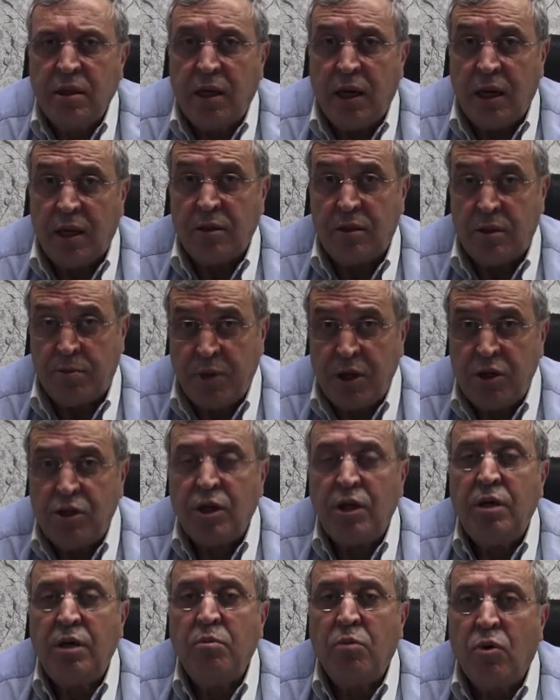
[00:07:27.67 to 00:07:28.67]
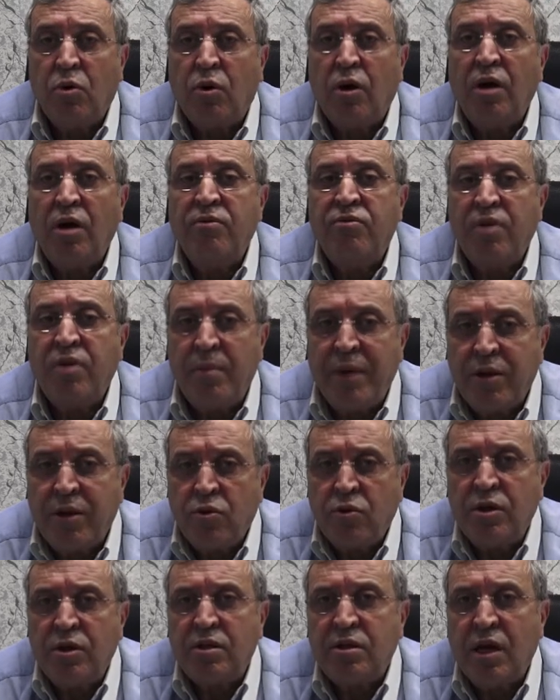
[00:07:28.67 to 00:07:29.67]
and especially more
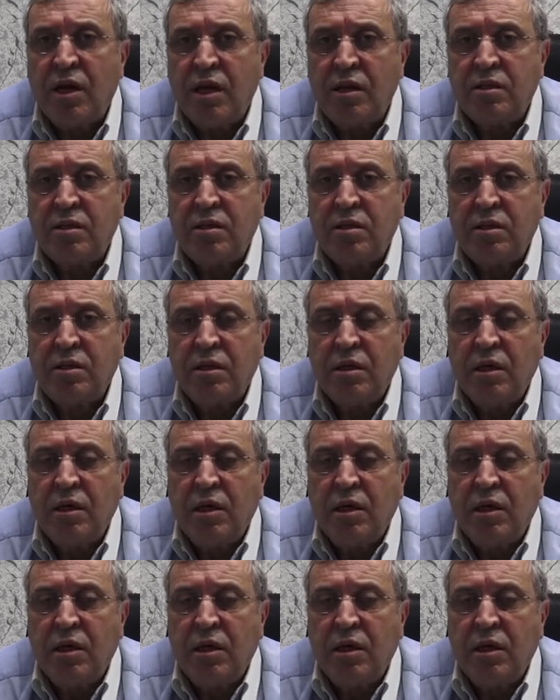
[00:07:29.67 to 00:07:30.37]
inflammatory cells,